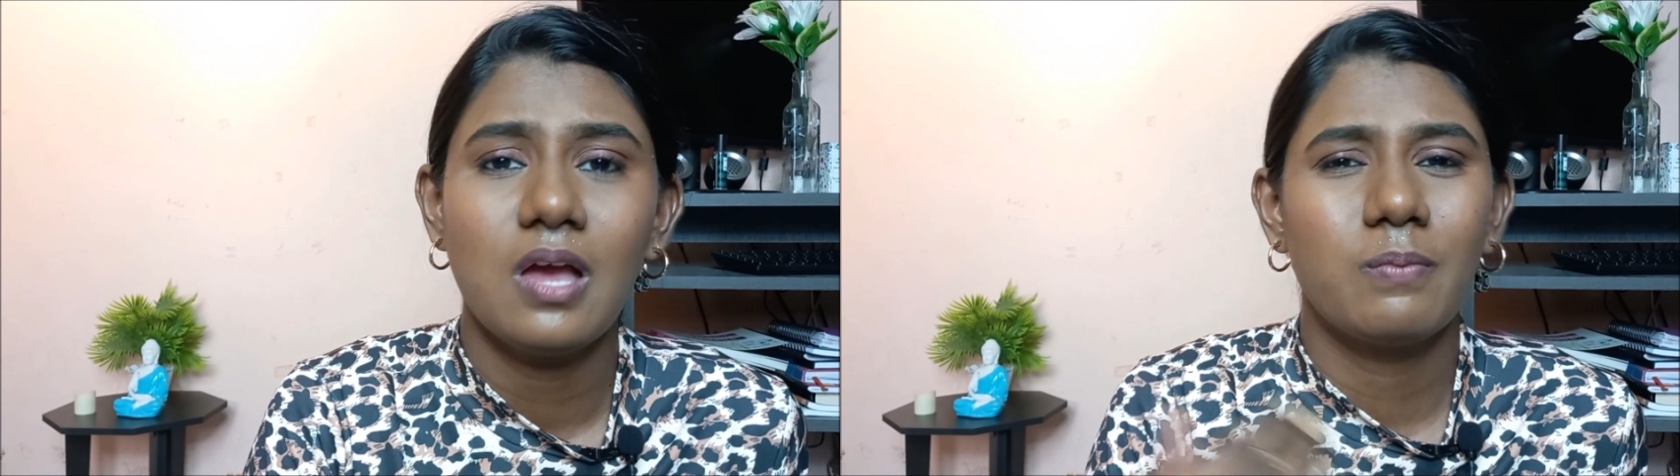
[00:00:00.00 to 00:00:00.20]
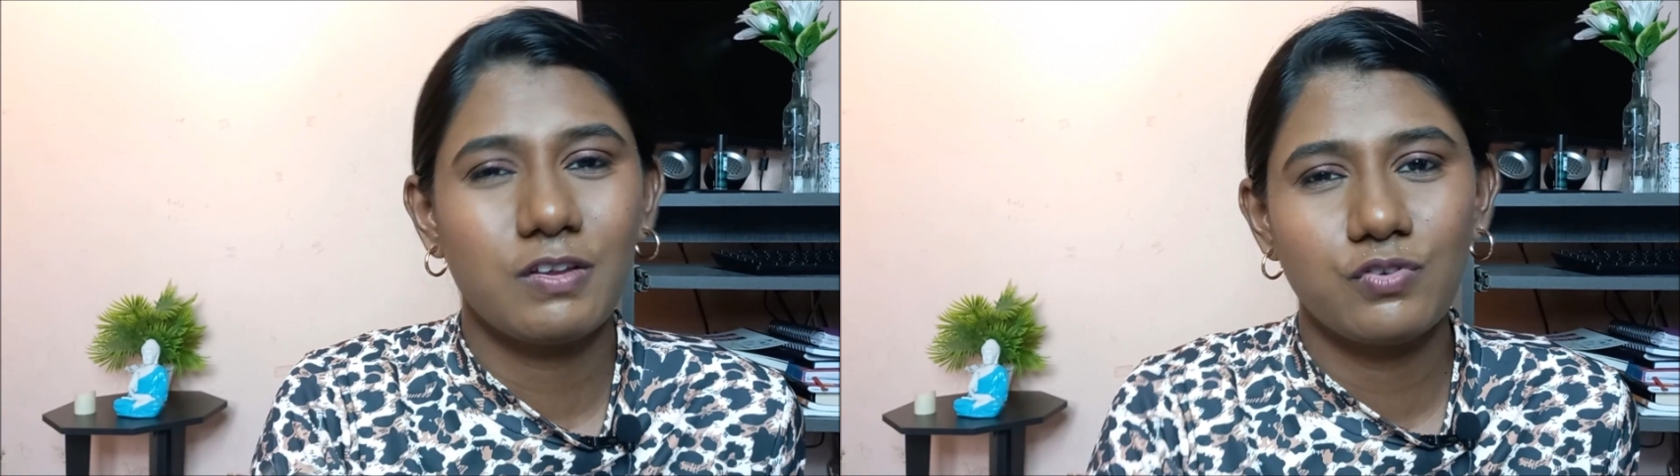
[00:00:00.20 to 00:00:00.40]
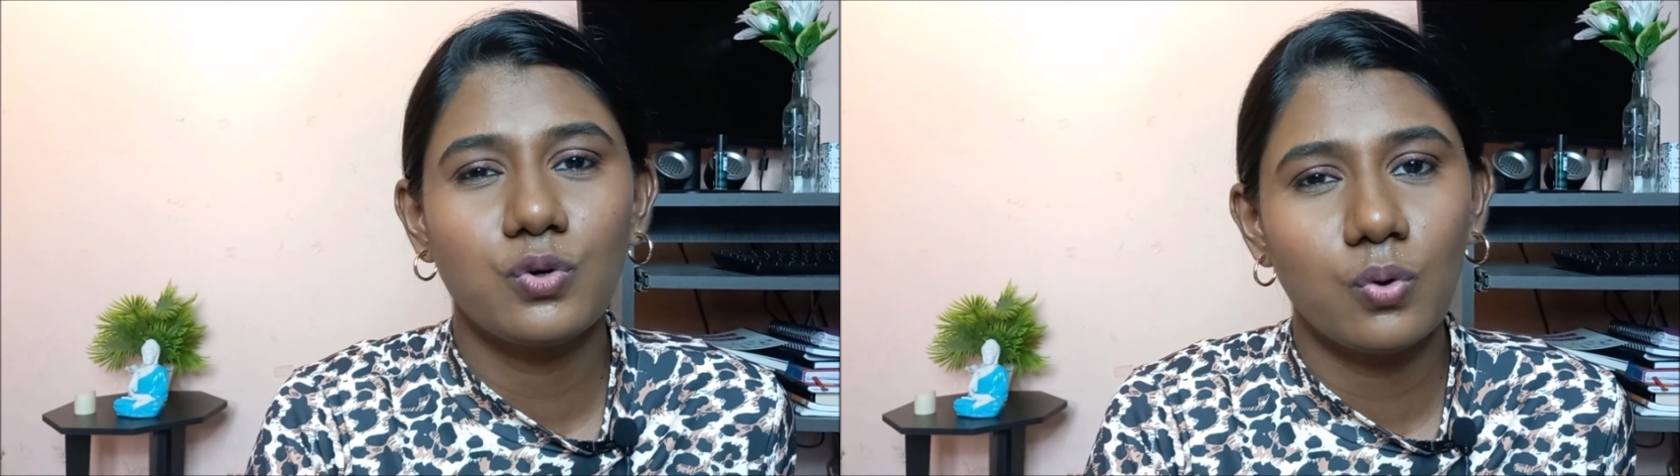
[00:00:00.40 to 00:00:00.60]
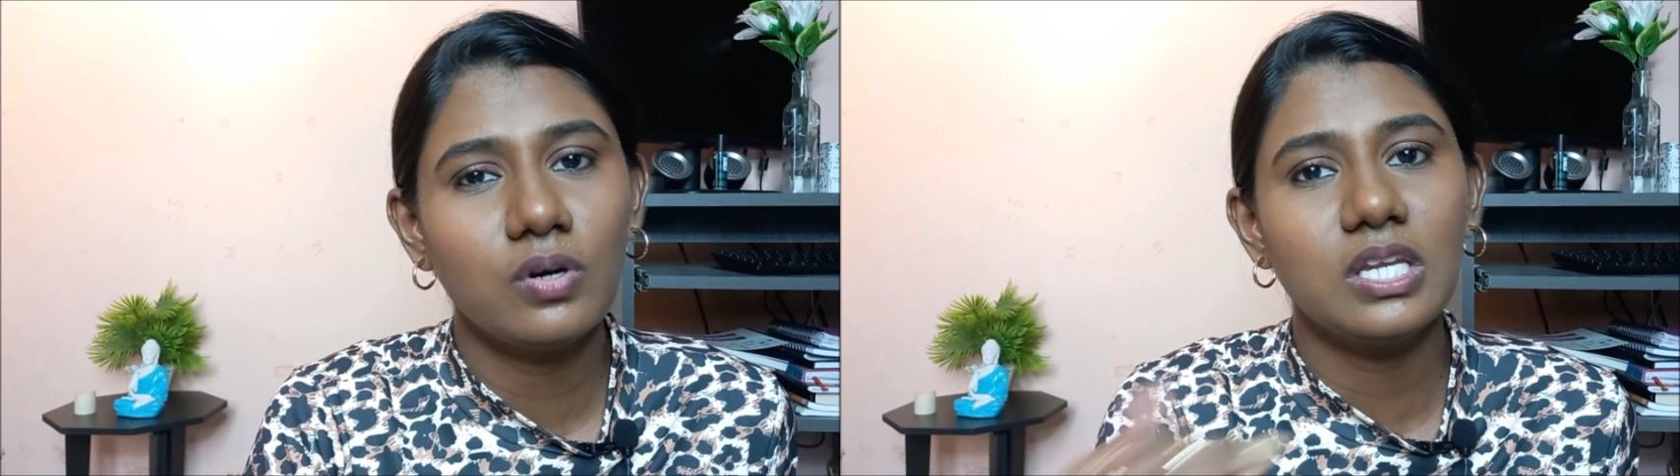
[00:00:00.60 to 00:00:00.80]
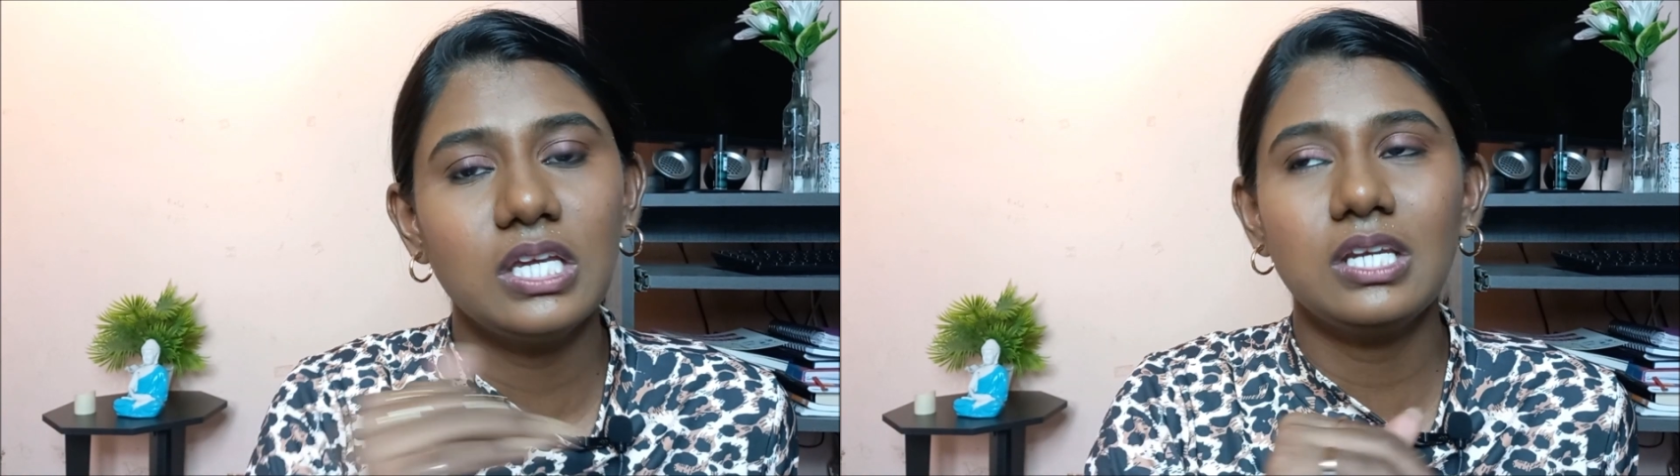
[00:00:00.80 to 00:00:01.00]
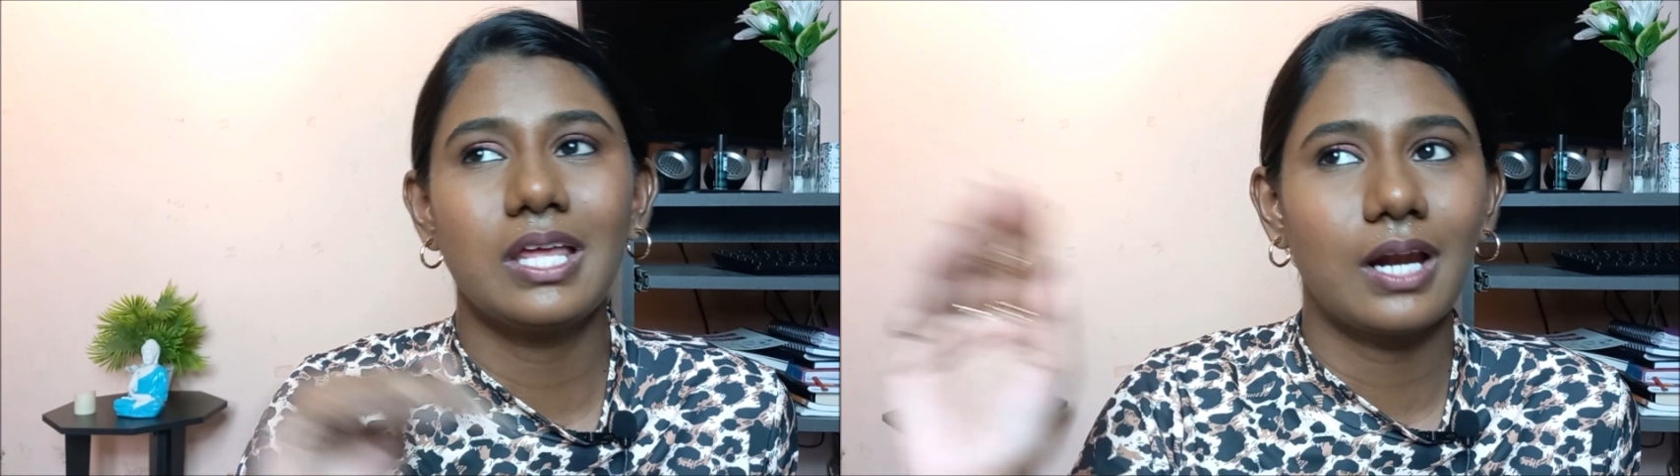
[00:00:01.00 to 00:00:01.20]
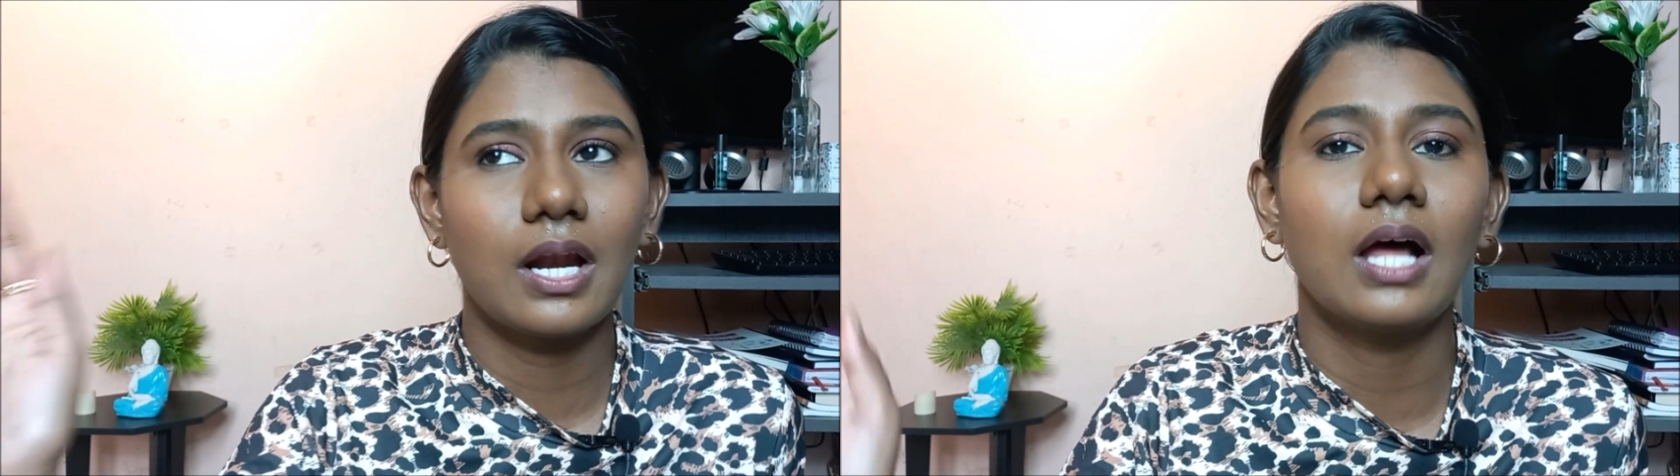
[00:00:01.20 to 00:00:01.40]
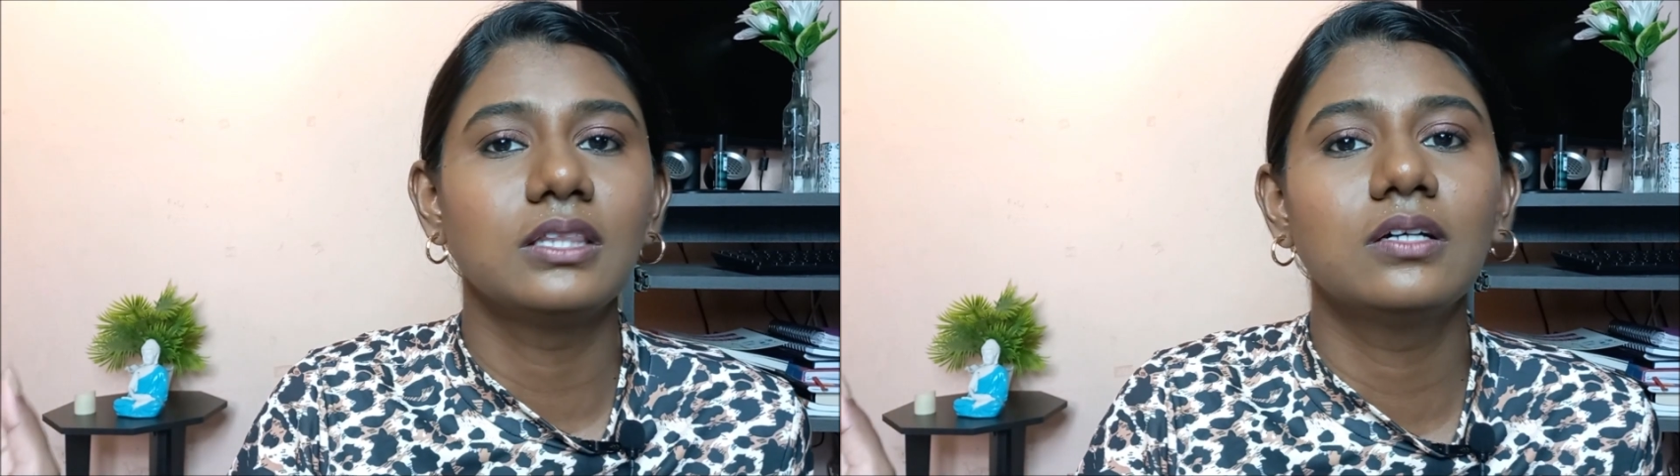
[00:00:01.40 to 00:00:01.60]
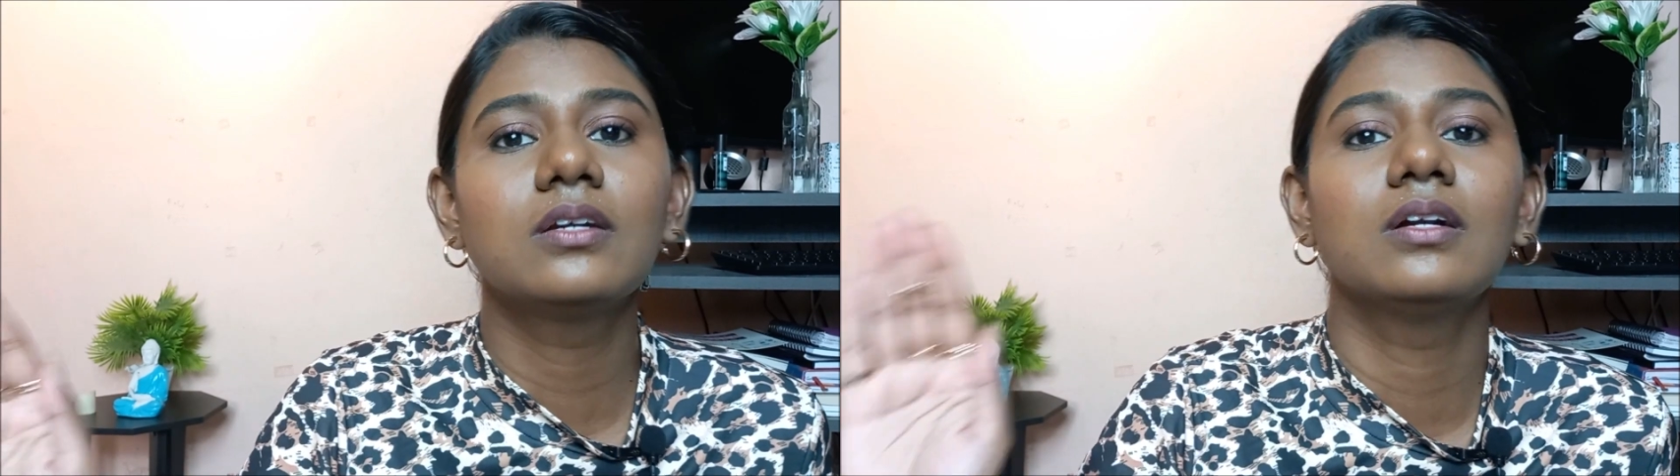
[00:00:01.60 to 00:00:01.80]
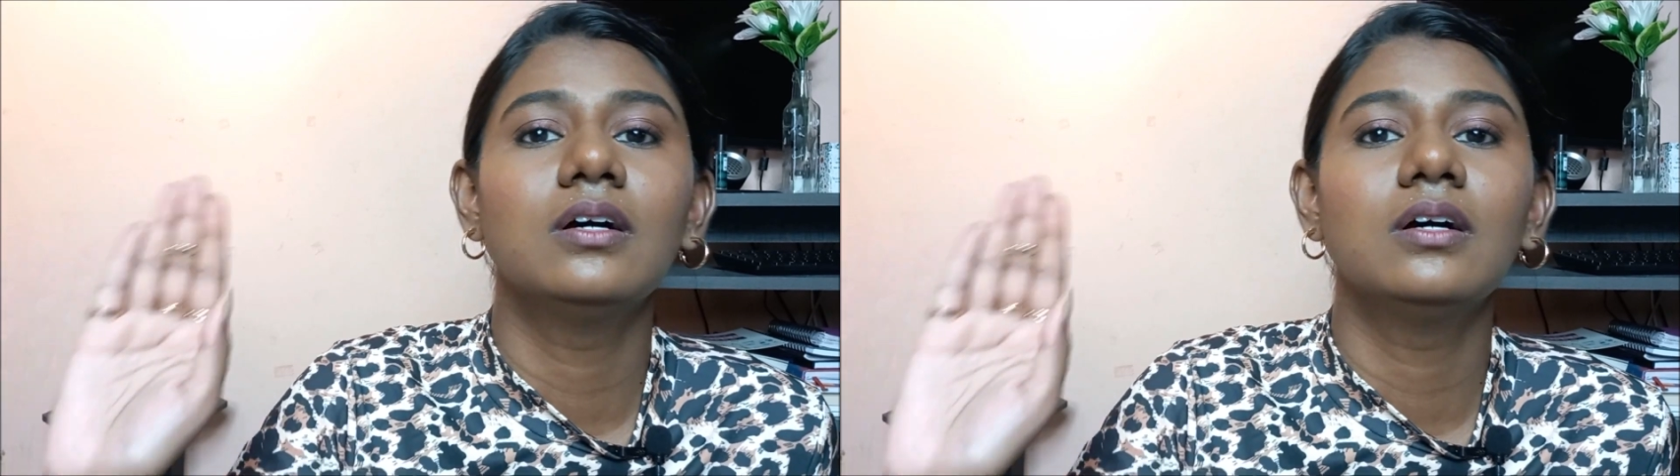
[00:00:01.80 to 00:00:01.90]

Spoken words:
But if you don't need, there are other